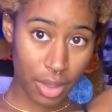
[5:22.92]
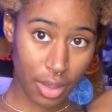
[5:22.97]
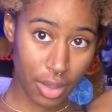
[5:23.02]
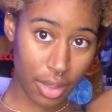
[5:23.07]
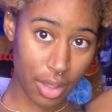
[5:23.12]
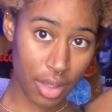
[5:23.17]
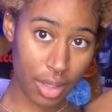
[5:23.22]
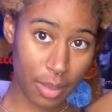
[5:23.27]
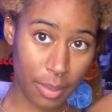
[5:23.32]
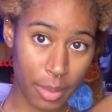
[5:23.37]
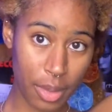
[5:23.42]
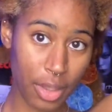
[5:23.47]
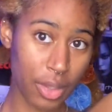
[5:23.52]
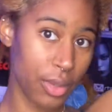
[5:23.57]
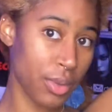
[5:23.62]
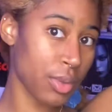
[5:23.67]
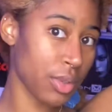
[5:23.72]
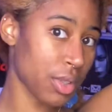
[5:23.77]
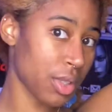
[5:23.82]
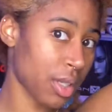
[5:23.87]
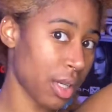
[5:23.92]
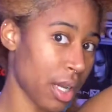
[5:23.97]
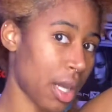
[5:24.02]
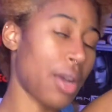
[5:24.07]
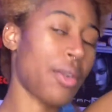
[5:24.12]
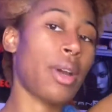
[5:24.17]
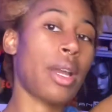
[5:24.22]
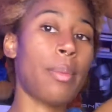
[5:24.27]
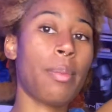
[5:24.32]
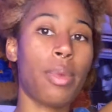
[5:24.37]
an up close on how
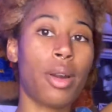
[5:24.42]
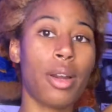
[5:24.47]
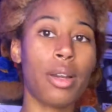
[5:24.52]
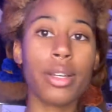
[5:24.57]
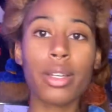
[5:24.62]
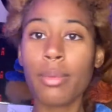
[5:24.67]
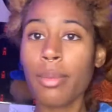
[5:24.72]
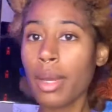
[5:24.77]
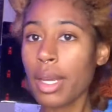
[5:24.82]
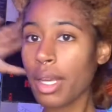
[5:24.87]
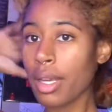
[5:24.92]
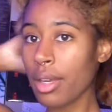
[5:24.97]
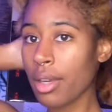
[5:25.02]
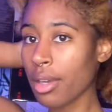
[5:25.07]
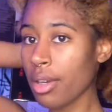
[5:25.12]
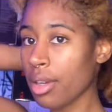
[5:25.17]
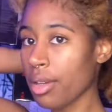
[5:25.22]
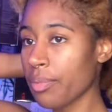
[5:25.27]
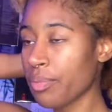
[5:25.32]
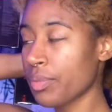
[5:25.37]
I parted my hair.